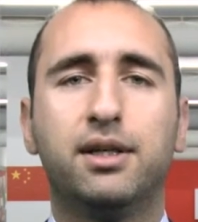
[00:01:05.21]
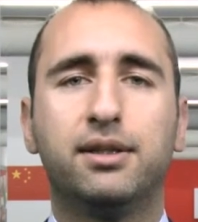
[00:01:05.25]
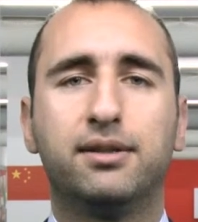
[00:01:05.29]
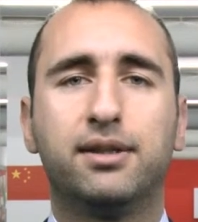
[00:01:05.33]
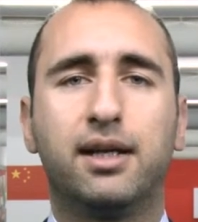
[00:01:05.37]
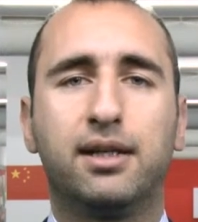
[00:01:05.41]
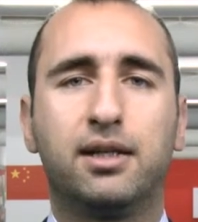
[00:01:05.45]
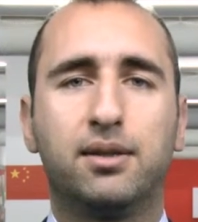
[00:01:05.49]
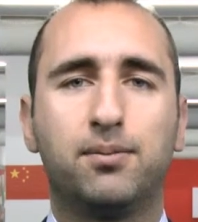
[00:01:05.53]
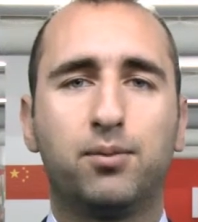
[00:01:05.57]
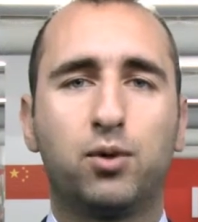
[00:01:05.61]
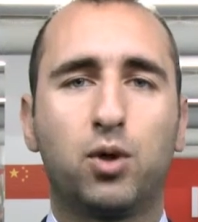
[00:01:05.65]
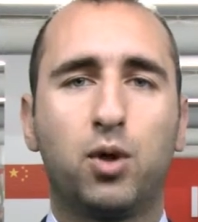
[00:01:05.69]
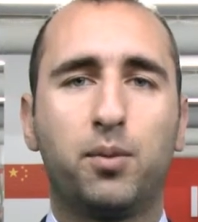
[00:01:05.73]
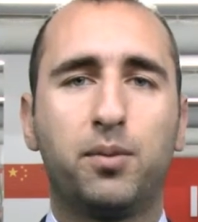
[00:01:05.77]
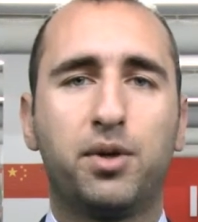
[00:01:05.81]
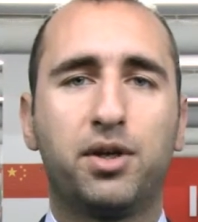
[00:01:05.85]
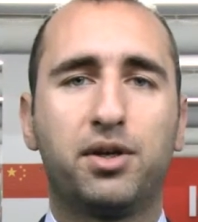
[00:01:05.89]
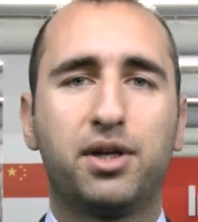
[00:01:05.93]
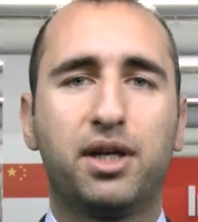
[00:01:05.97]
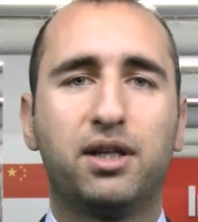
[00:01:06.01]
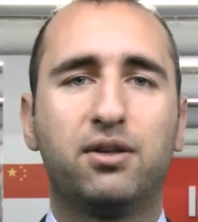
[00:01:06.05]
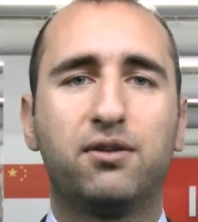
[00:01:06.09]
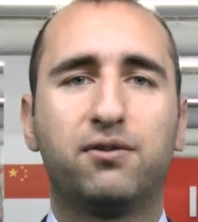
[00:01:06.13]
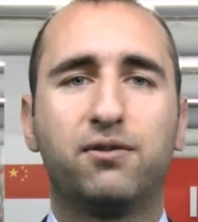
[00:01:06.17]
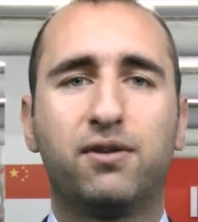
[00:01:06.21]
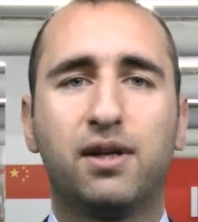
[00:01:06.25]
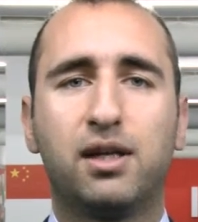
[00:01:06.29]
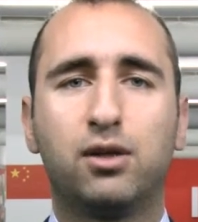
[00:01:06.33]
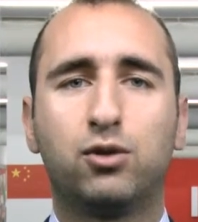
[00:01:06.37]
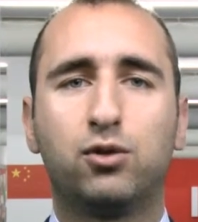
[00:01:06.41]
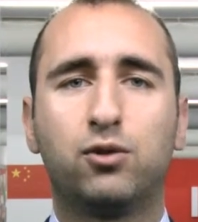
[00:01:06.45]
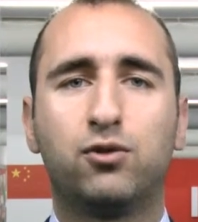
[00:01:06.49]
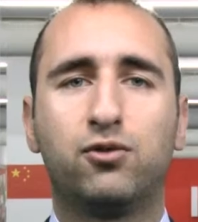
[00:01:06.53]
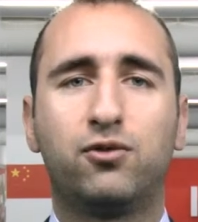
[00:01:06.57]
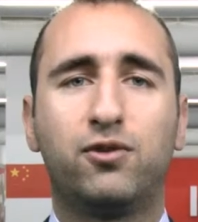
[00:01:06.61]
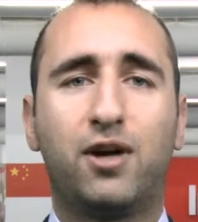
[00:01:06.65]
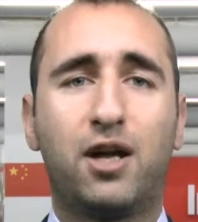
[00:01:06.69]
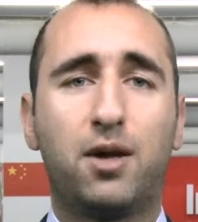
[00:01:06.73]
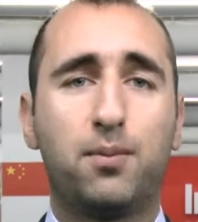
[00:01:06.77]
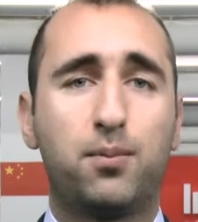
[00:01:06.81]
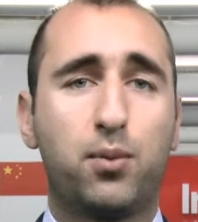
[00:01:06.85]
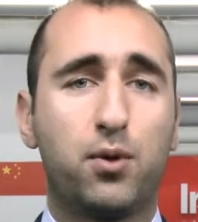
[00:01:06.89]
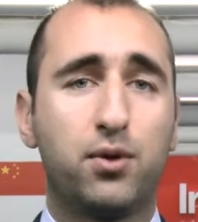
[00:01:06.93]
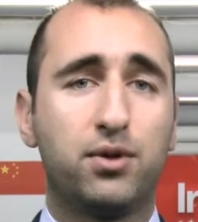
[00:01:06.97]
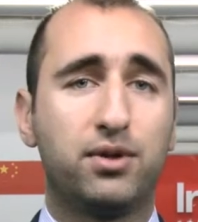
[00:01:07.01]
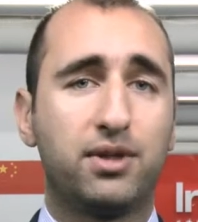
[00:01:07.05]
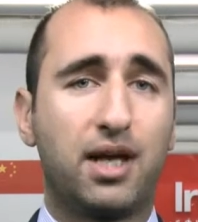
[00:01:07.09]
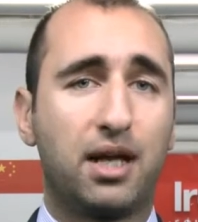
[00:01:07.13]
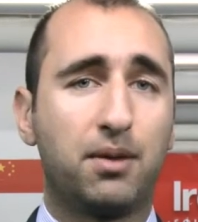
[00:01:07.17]
The unemployment rate fell to
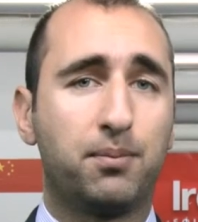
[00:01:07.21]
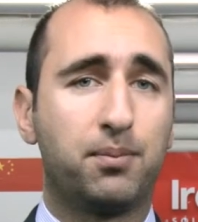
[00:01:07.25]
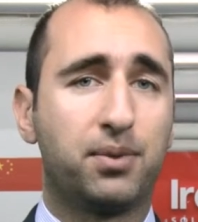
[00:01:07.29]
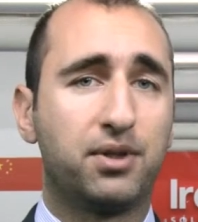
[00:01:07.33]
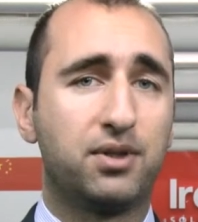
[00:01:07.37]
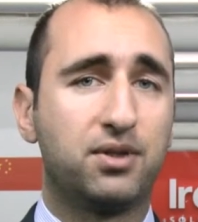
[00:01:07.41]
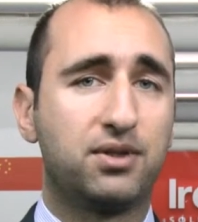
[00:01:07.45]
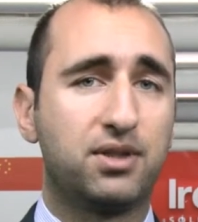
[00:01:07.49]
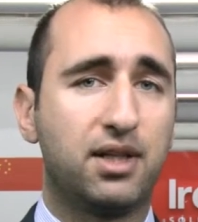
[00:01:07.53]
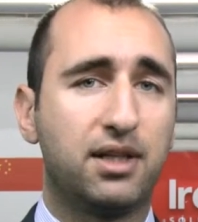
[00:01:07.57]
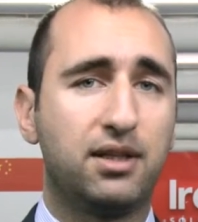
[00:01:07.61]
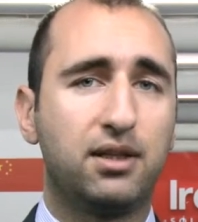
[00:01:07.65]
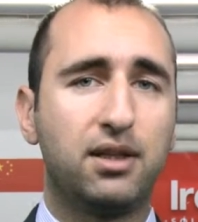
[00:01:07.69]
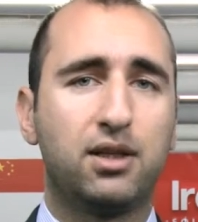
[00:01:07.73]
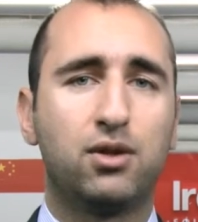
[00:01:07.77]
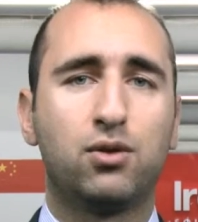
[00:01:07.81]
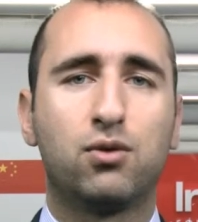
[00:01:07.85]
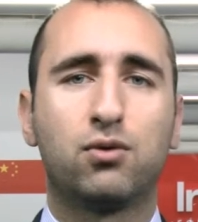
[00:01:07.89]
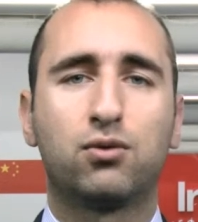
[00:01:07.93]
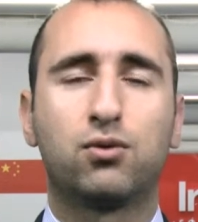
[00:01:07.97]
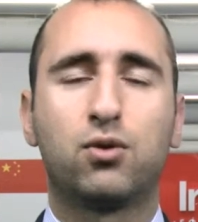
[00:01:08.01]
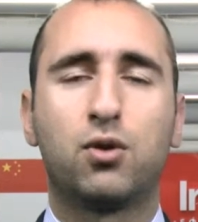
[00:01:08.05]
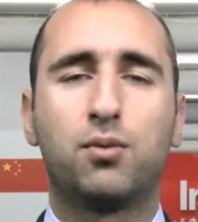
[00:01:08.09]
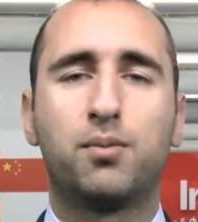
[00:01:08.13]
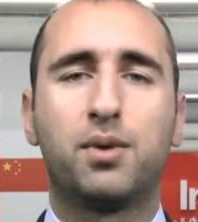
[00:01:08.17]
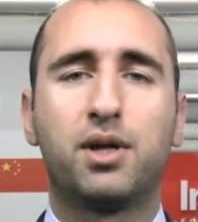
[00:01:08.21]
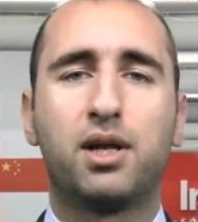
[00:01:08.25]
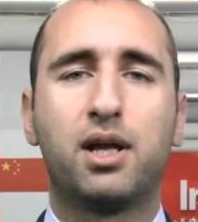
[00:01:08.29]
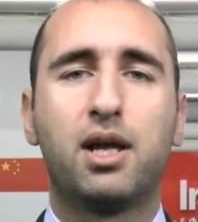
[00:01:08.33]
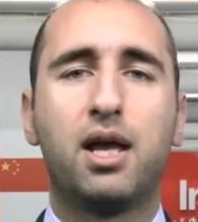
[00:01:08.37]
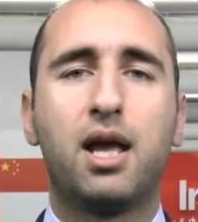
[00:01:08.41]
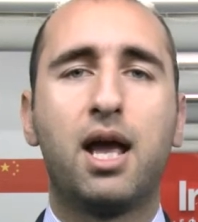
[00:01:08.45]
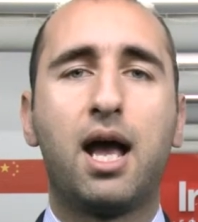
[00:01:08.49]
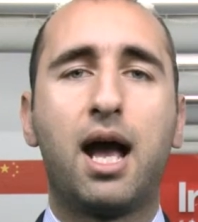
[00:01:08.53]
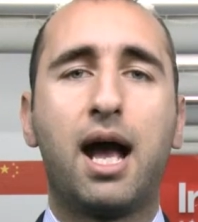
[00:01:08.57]
5.9% in October